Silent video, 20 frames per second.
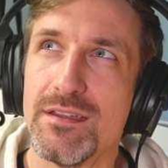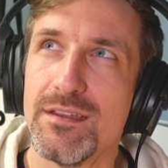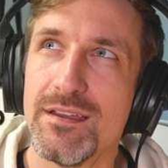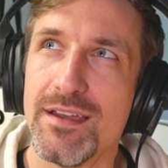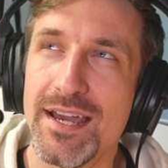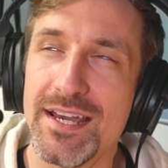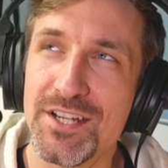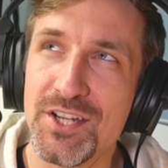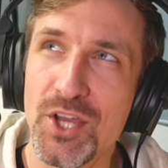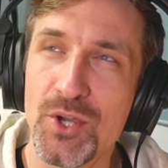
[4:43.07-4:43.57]

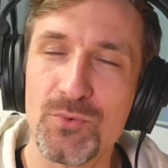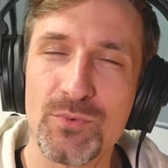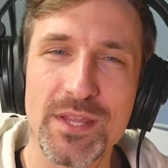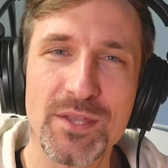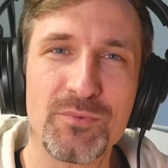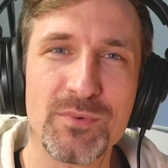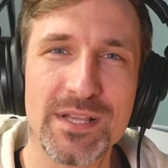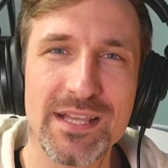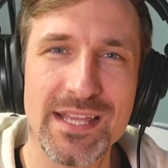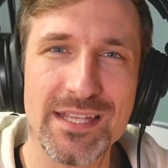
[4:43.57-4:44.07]
I don't know like
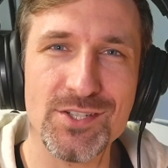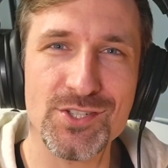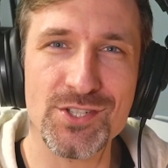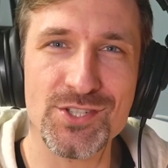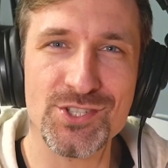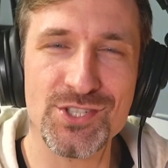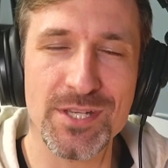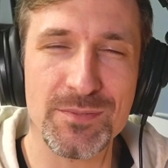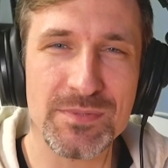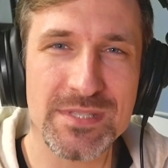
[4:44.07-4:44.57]

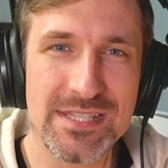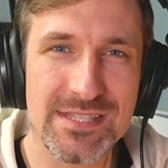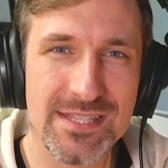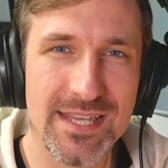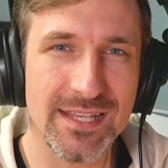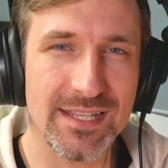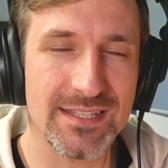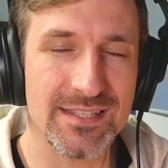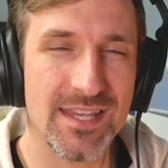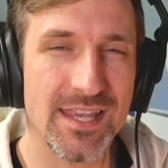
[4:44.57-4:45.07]
relationships. It's
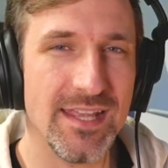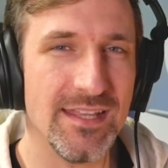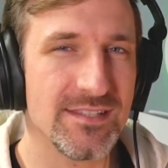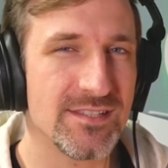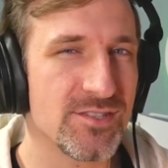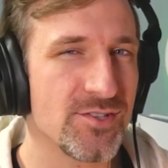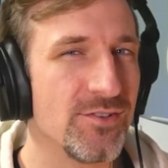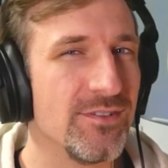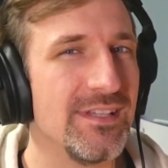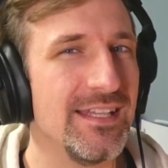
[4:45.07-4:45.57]
like it's it's
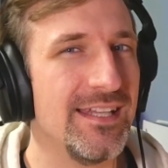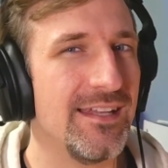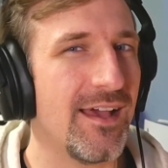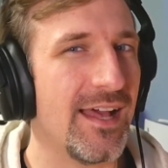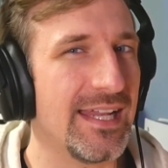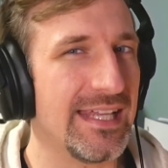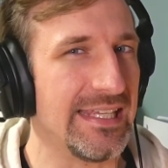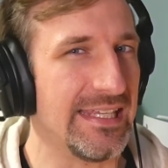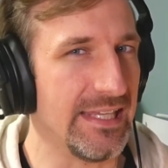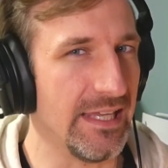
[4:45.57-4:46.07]
certainly not
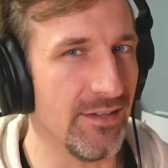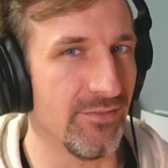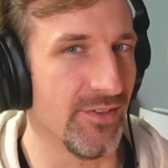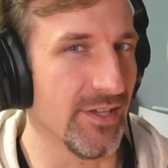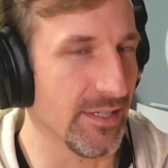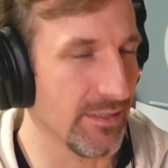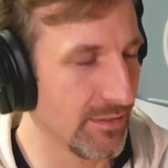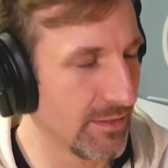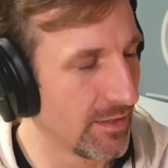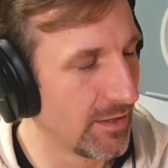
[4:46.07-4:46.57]
a
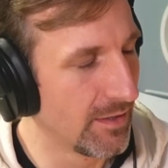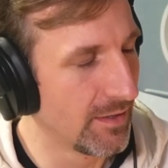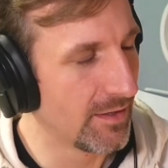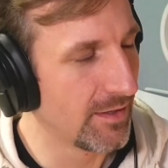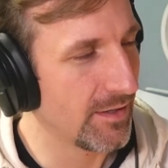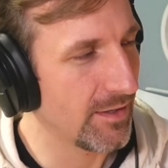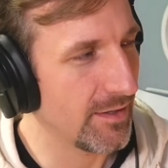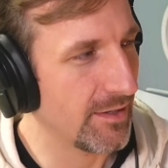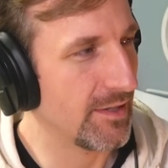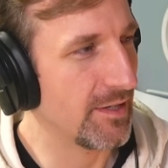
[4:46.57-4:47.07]
given,
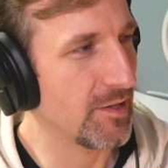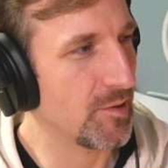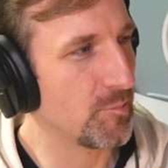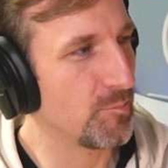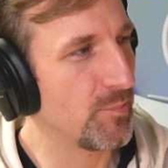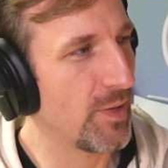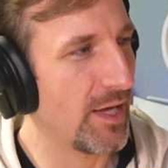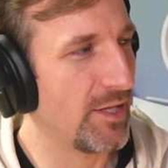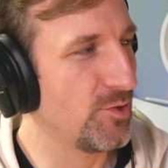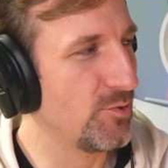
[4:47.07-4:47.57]
um,
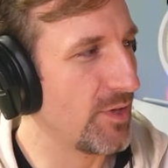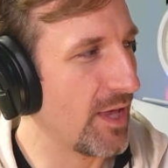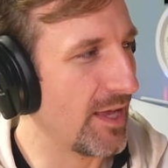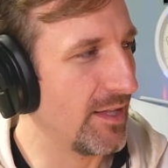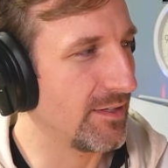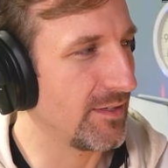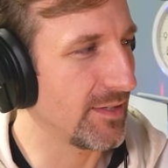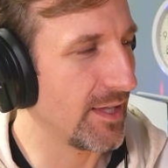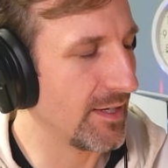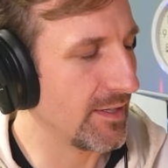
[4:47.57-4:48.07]
and you, and
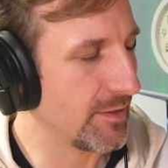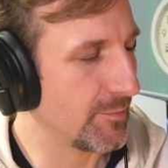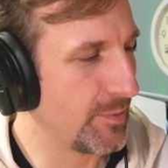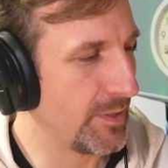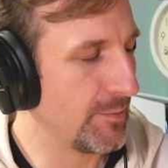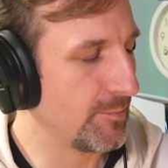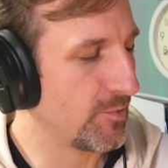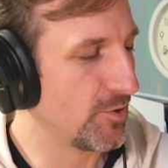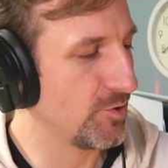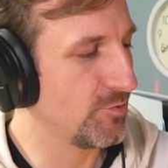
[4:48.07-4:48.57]
a lot of the
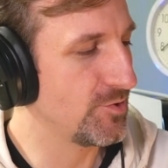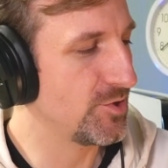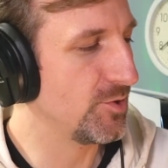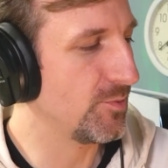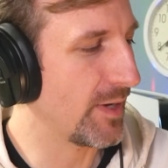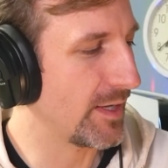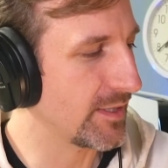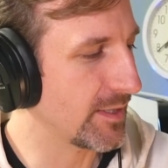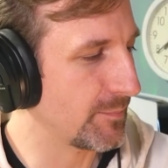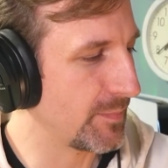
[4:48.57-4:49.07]
people who do
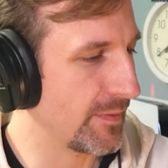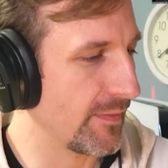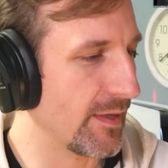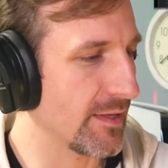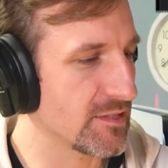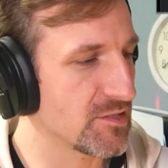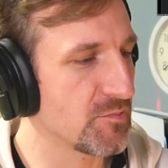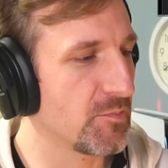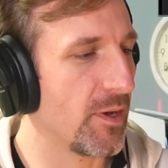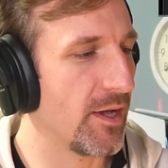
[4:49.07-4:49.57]
end up in that
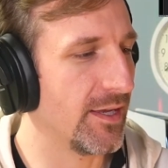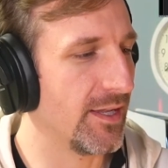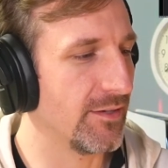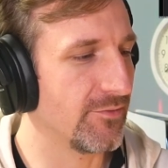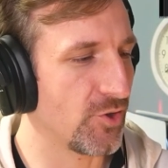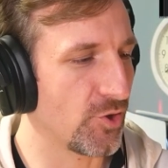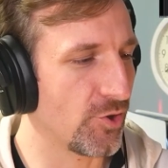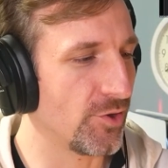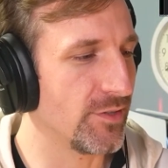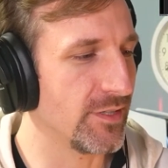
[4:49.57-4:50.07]
spot have
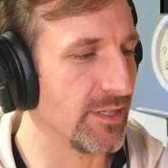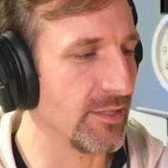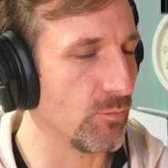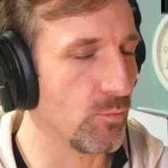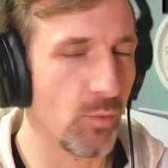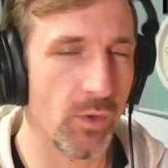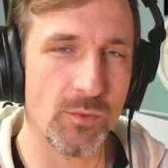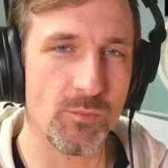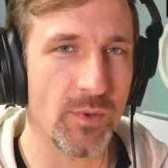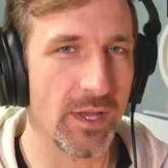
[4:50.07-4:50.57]
earned it
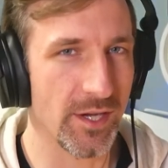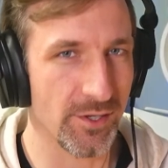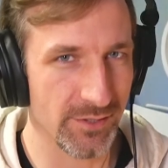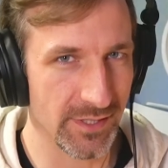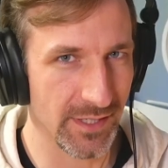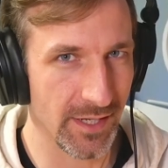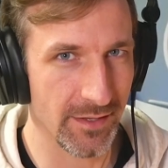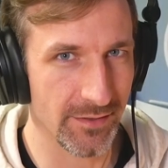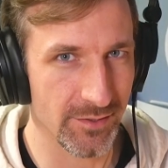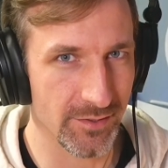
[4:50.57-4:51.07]
one way or
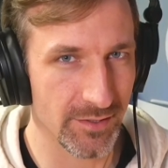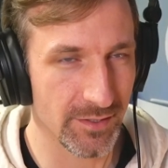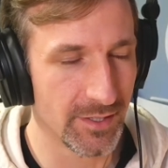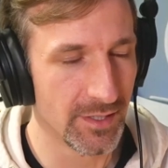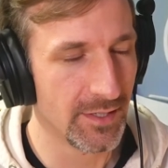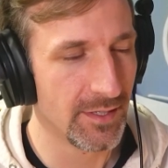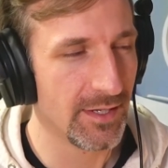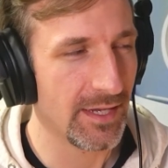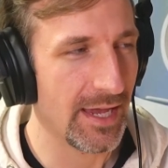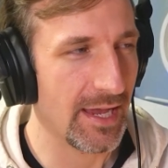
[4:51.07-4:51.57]
another.
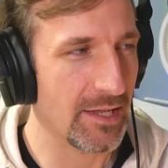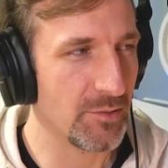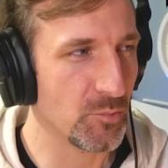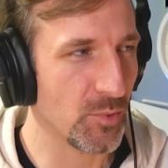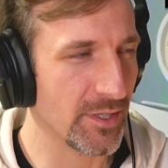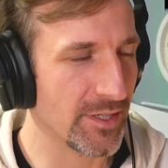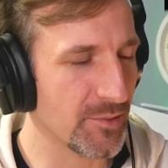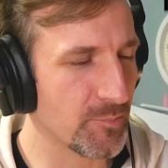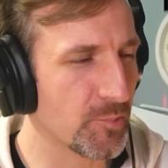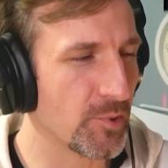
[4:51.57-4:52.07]
And one
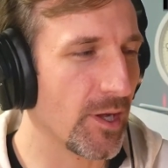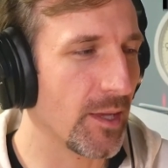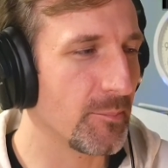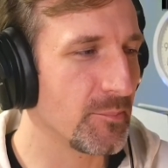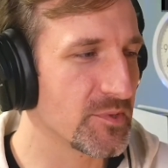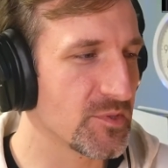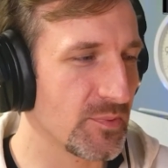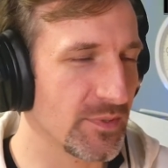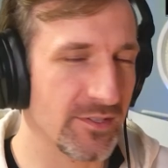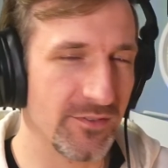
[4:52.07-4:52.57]
of the
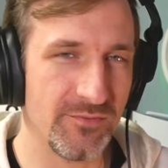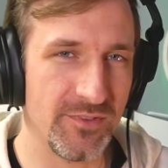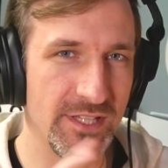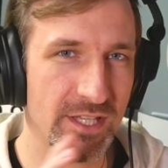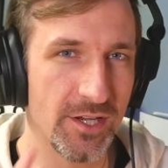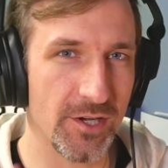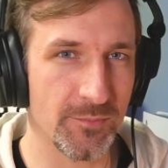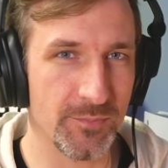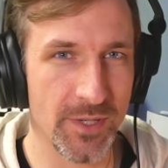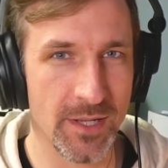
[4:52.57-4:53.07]
problems with the
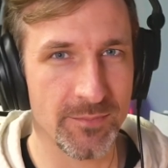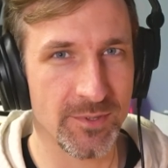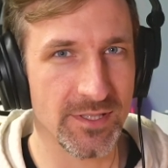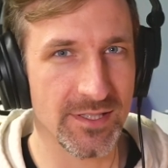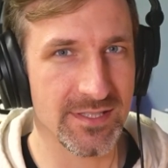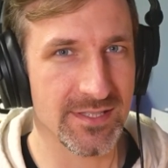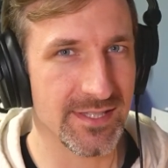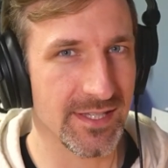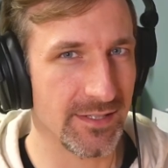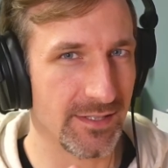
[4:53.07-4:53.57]
VR bubble
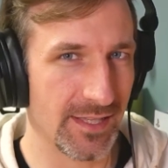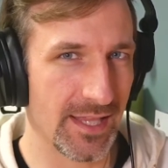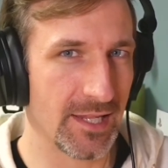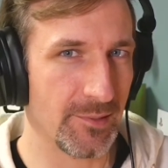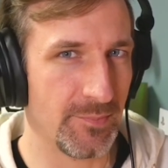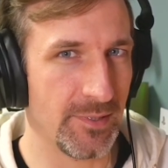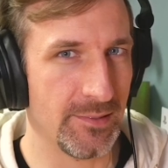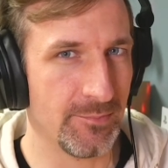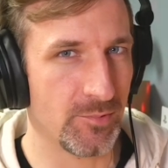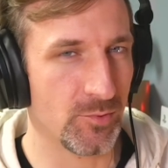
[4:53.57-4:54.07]
is that a lot of
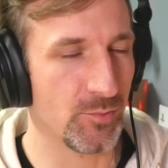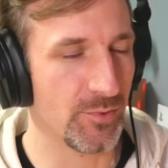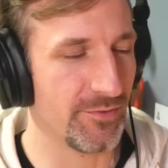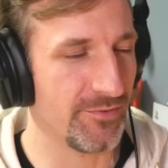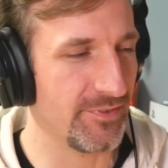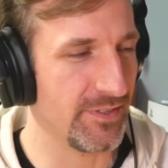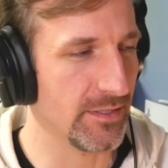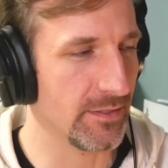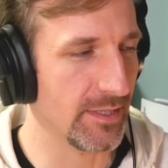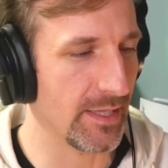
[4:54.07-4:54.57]
people will
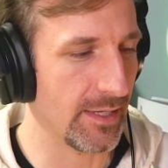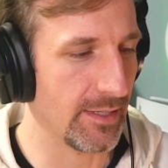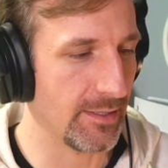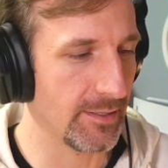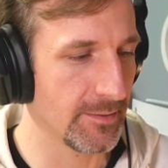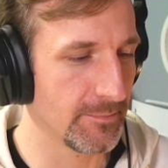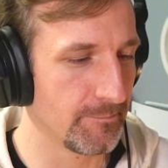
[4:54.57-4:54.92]
feel like,